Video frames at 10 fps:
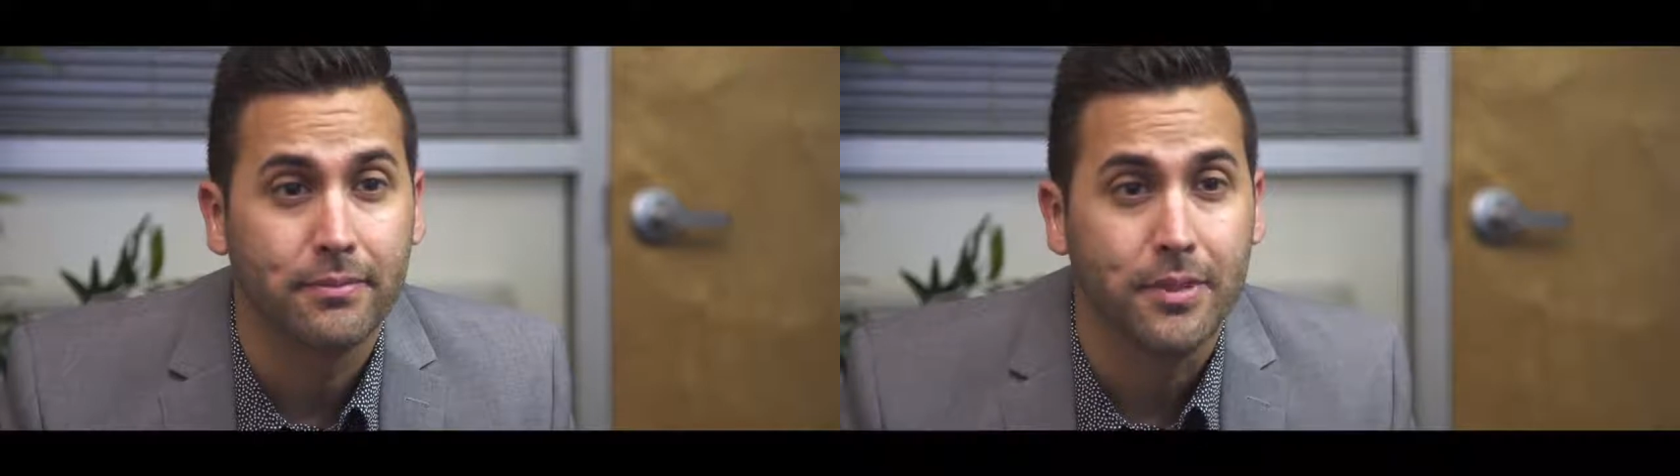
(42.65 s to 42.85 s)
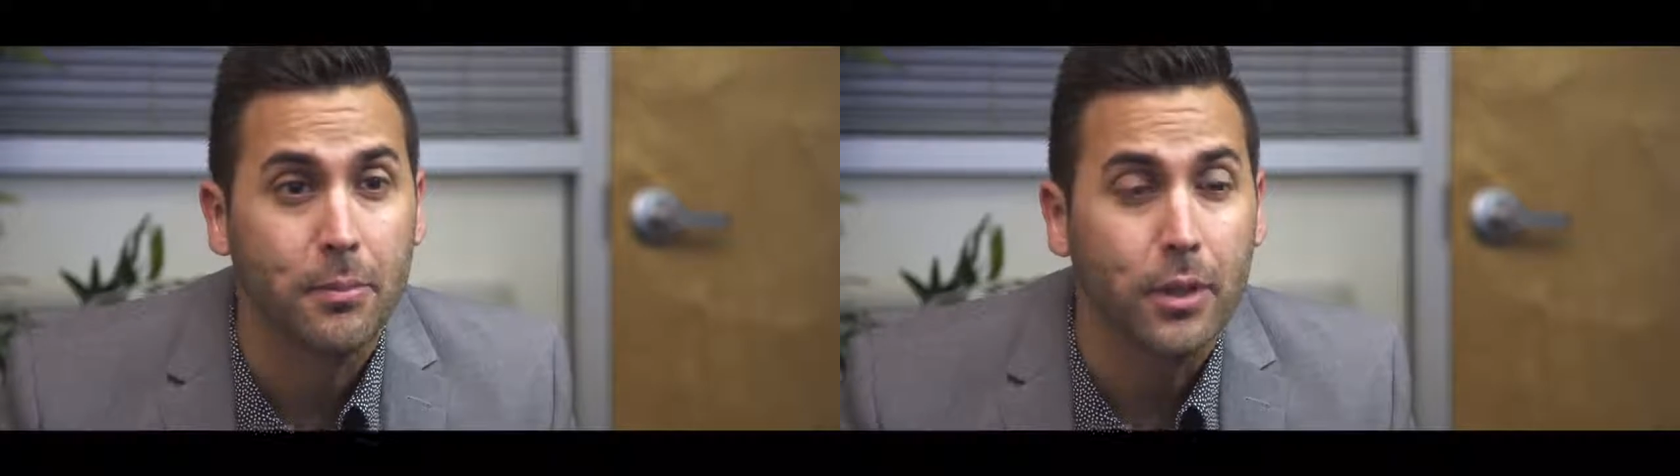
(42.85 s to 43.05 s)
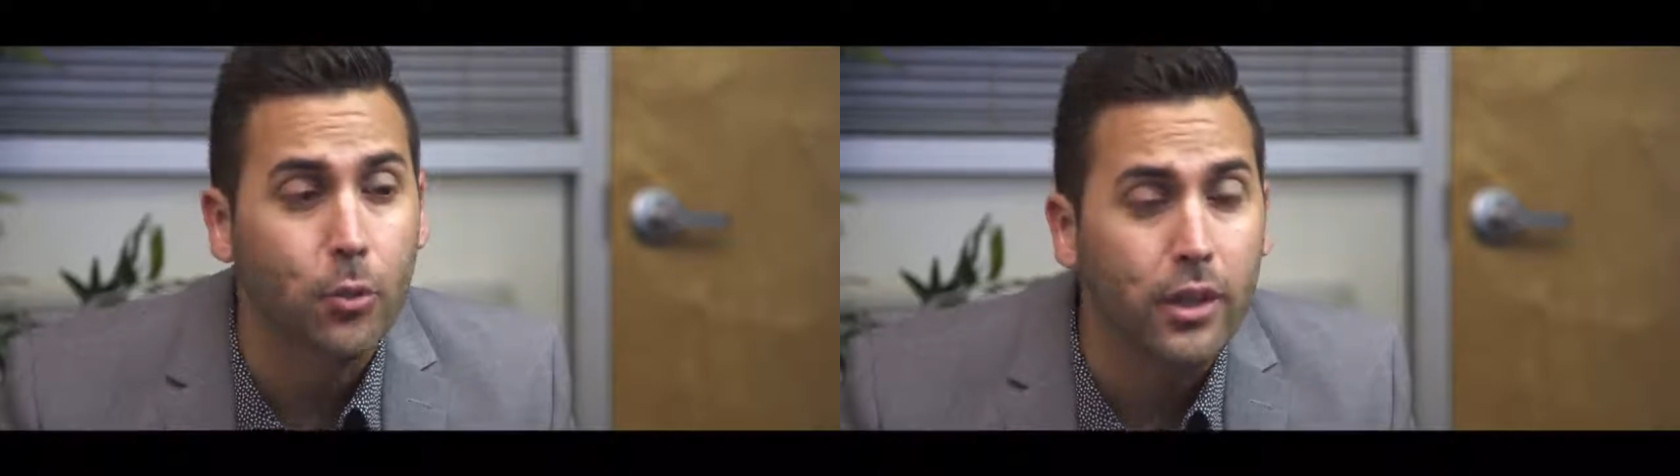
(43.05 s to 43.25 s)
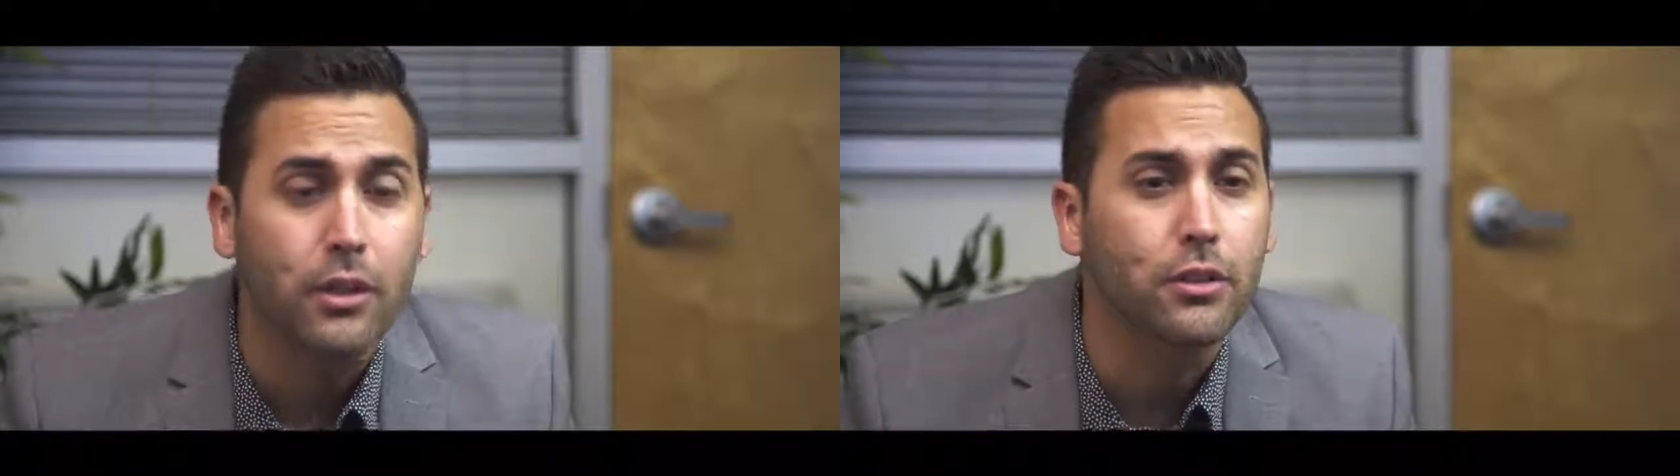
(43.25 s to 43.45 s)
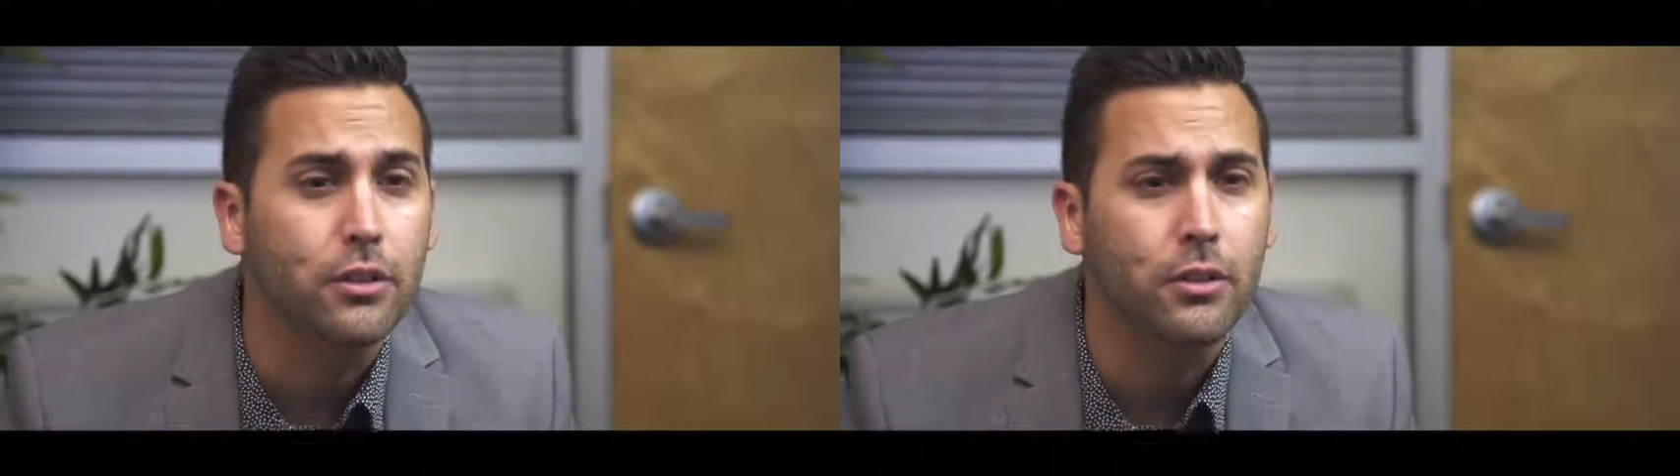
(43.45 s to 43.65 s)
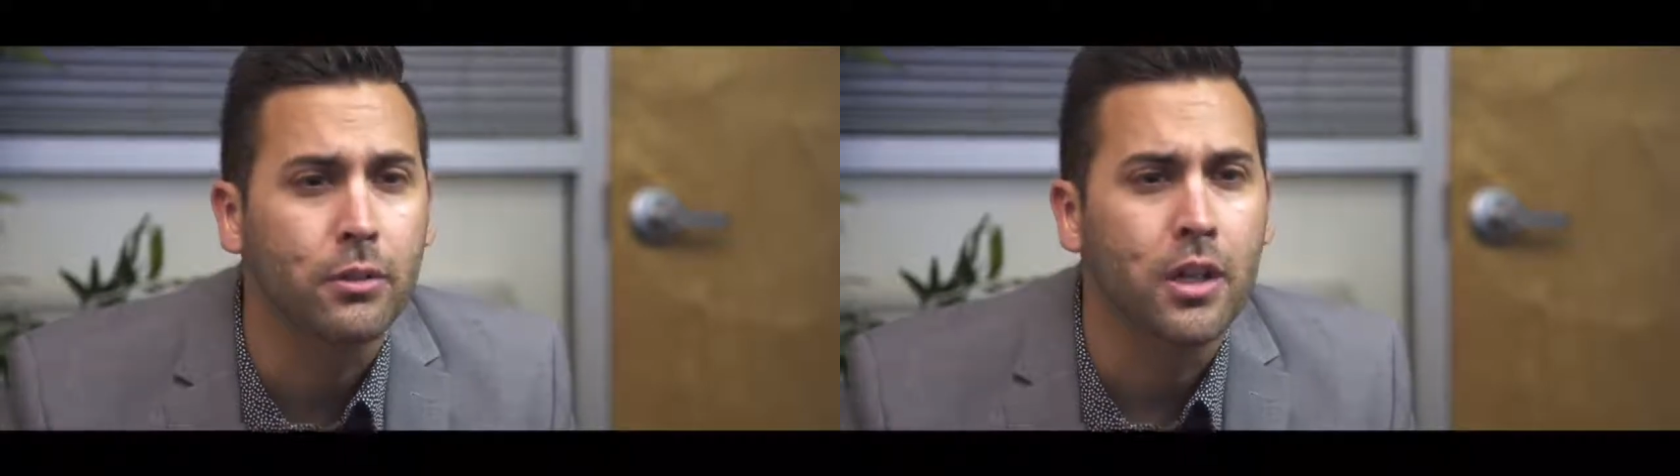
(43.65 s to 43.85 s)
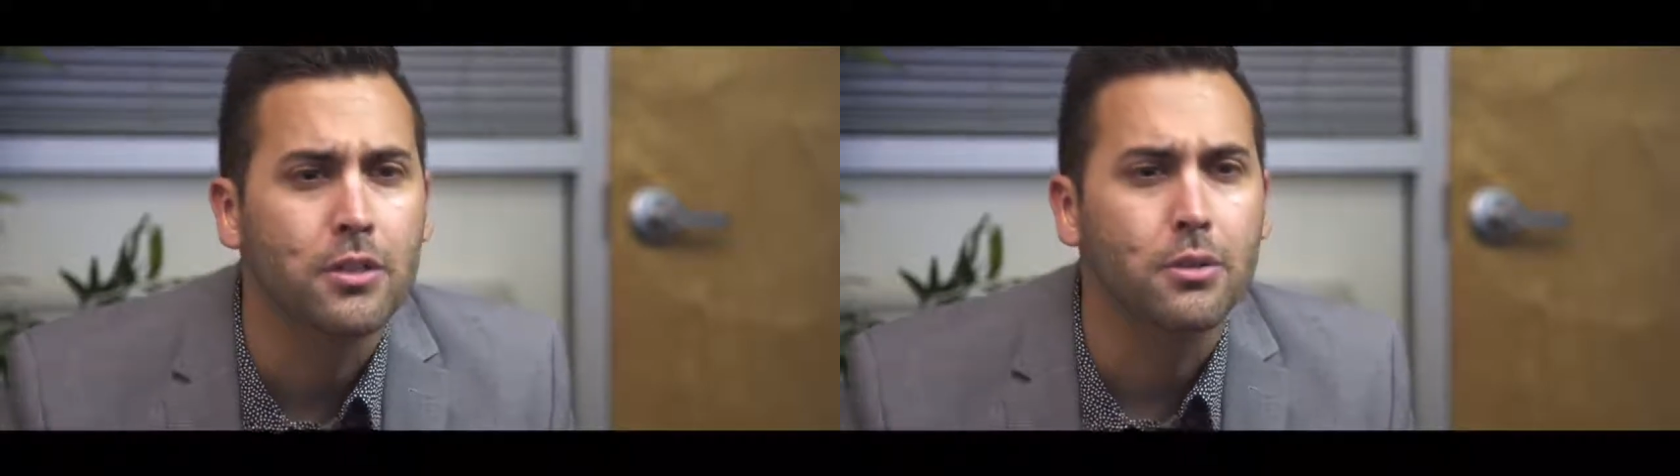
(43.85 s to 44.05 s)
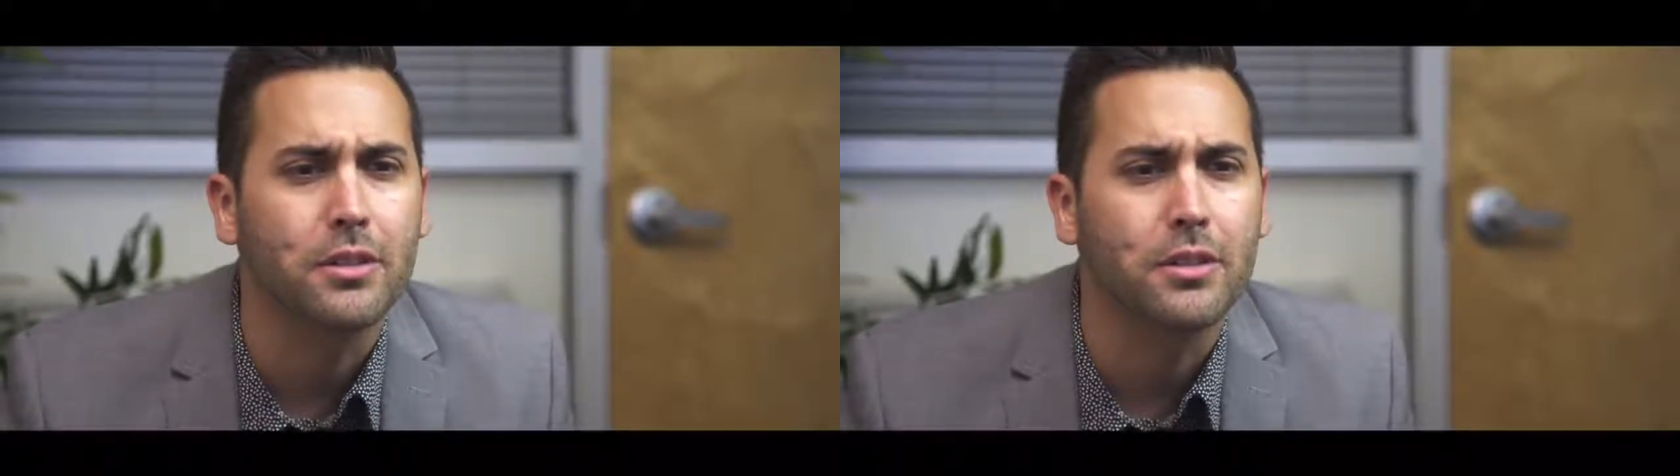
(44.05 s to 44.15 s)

Something we could do so he